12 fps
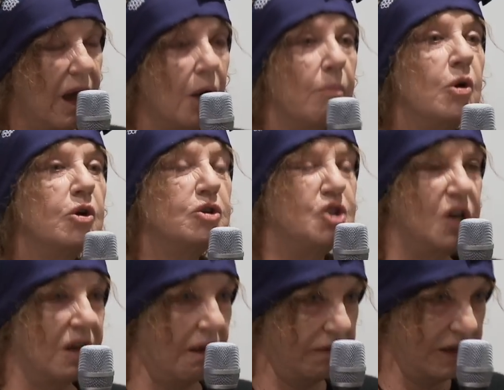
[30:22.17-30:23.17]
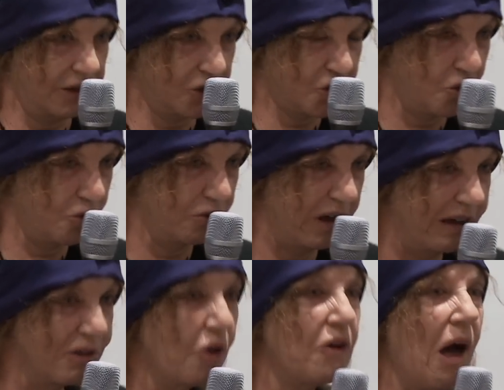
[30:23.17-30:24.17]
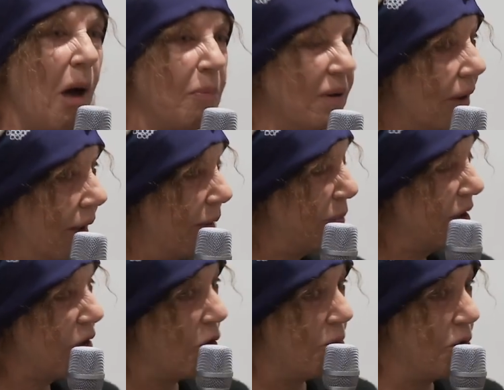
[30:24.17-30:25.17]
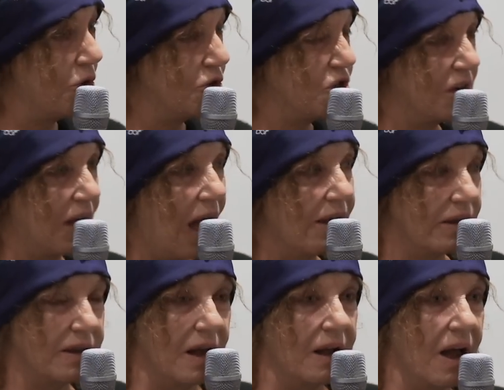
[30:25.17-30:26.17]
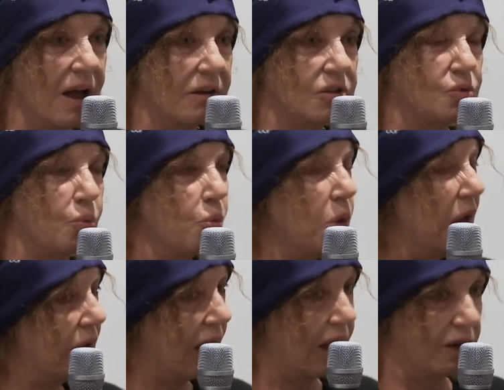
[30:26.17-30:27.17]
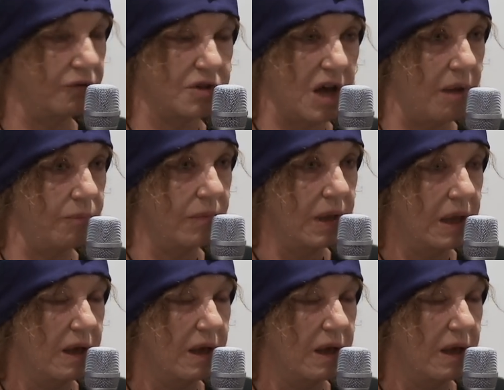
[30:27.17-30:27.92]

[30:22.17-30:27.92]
emerging, I think it's called now, not up and coming, emerging young artists well ahead of time